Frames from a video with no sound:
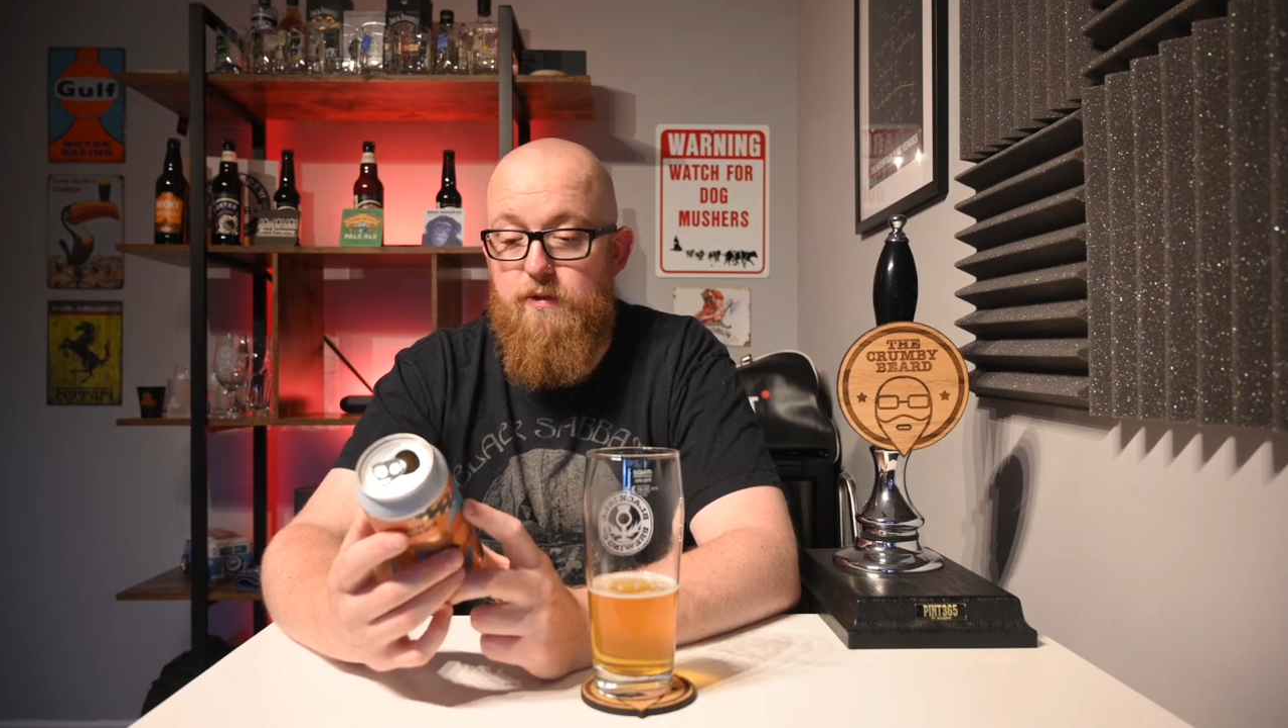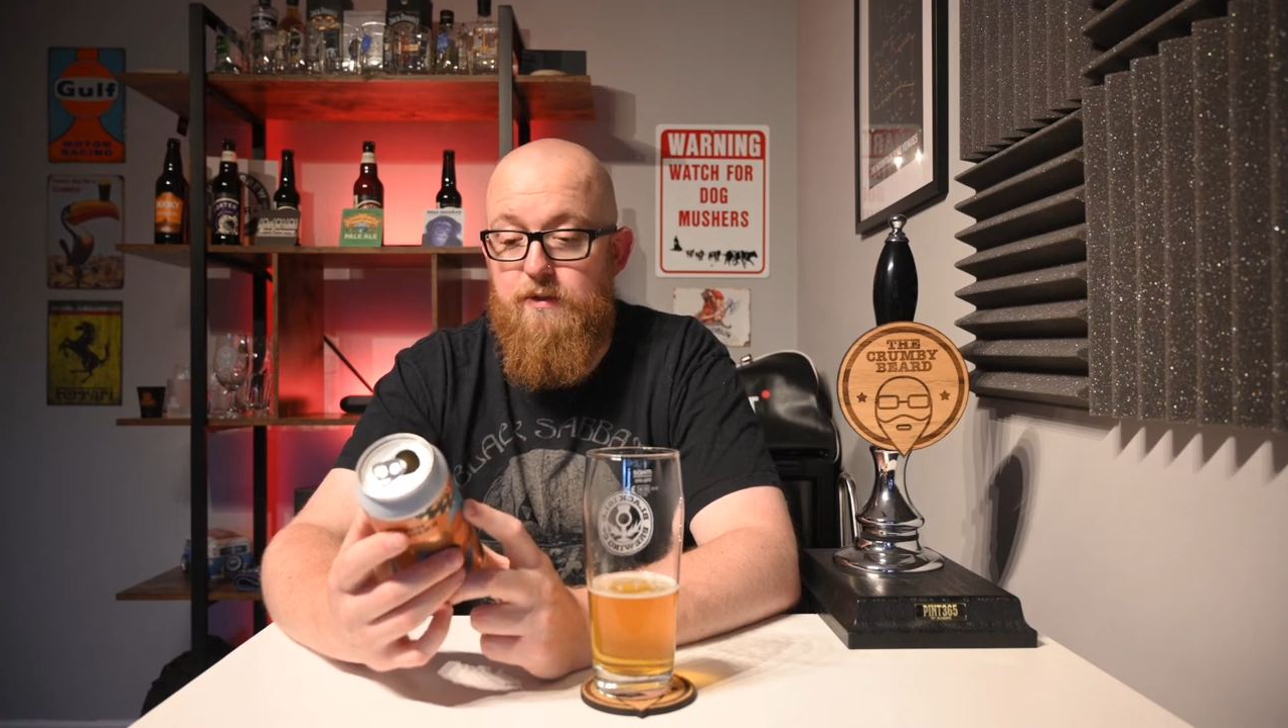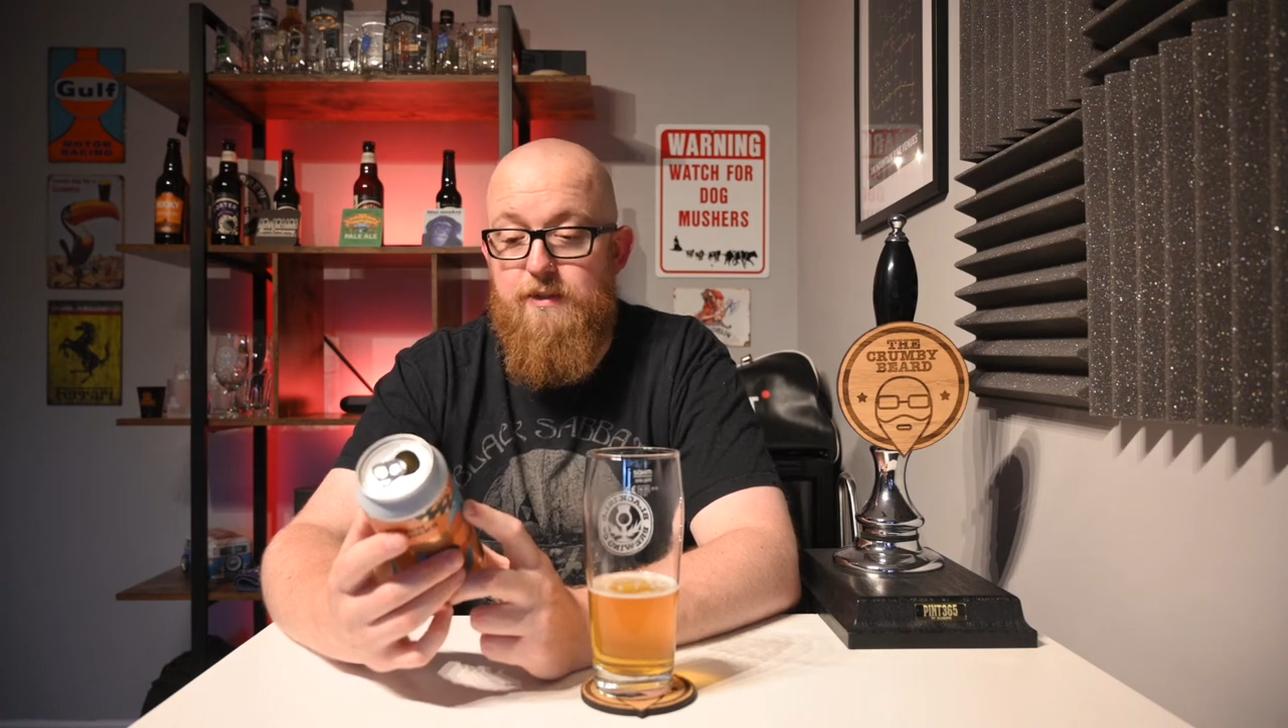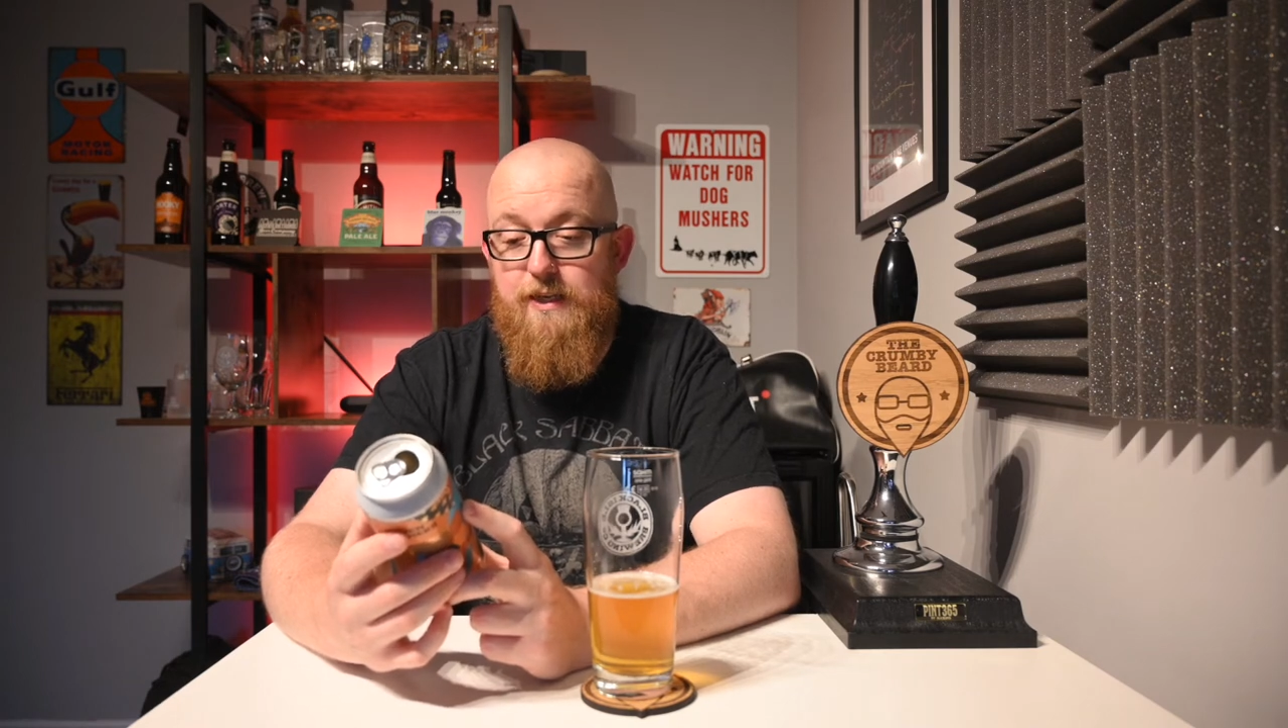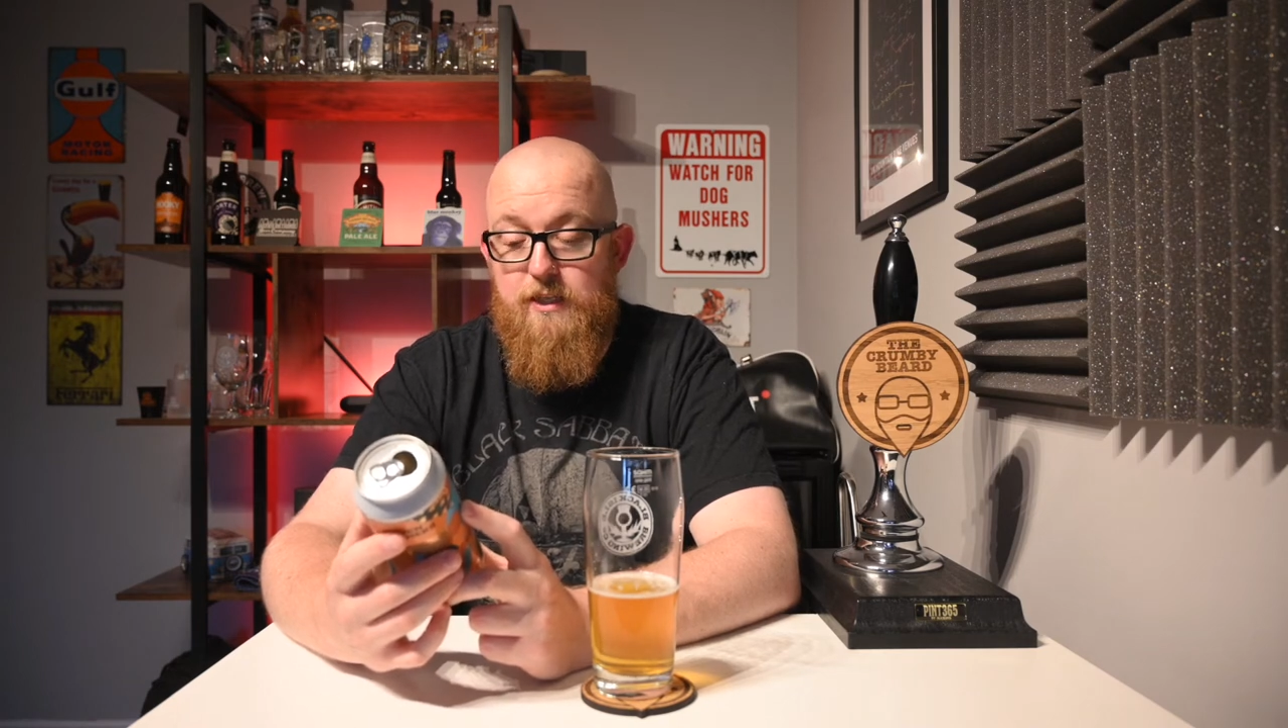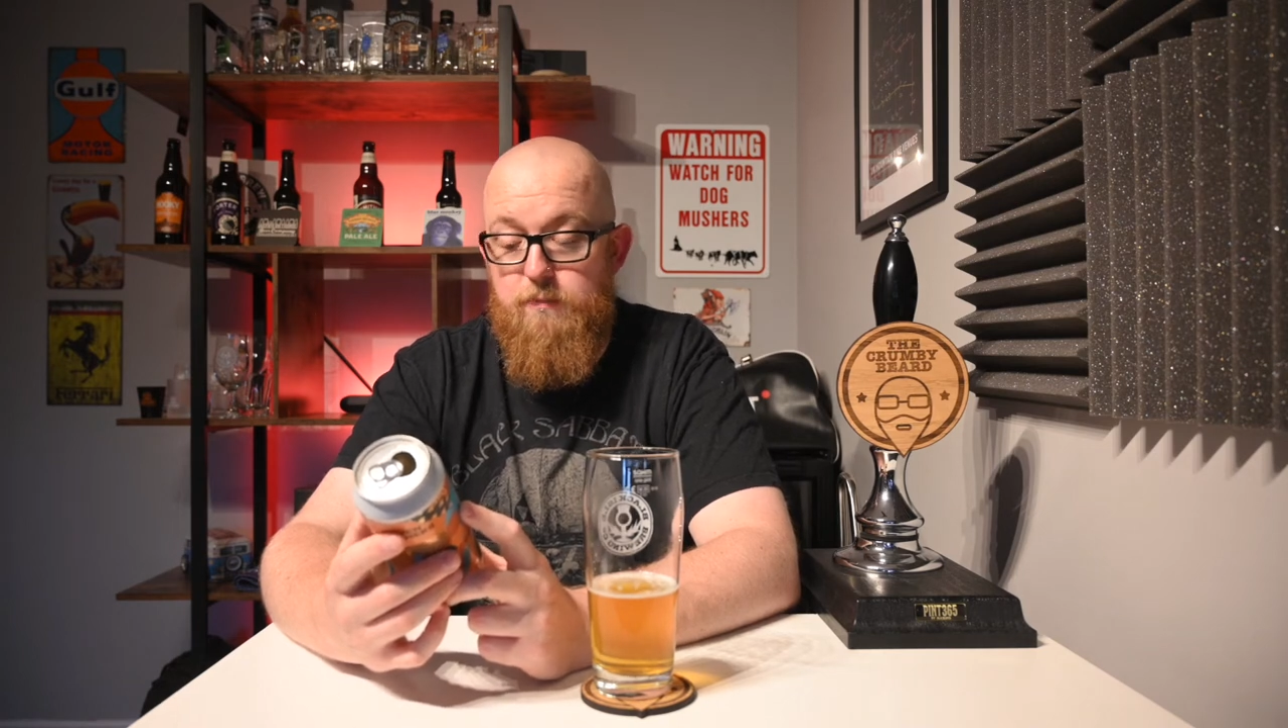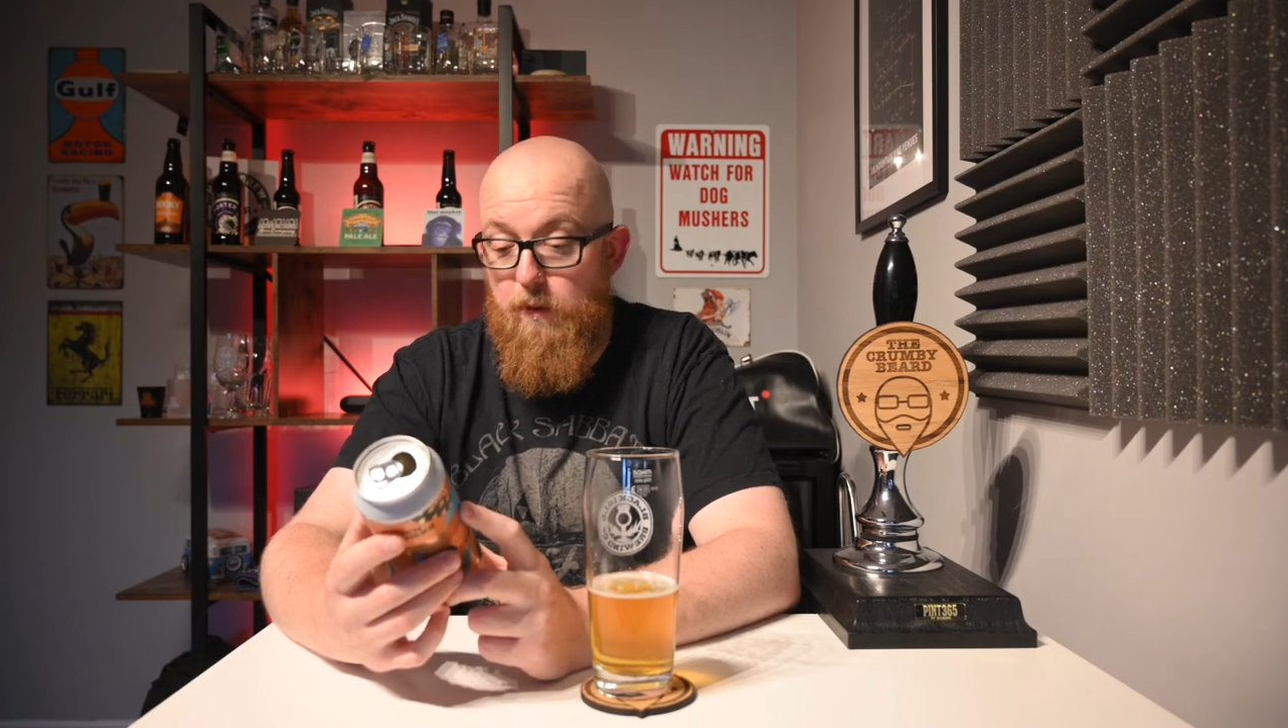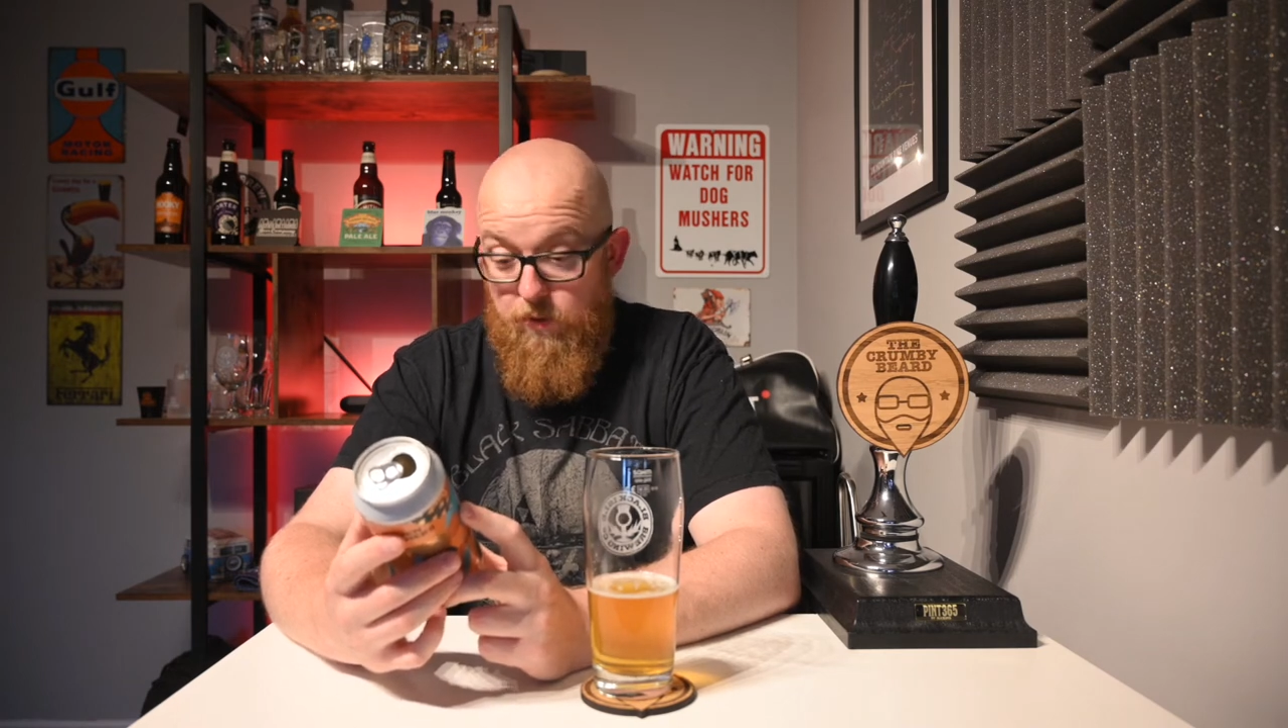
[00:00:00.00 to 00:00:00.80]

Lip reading: the tea is spelt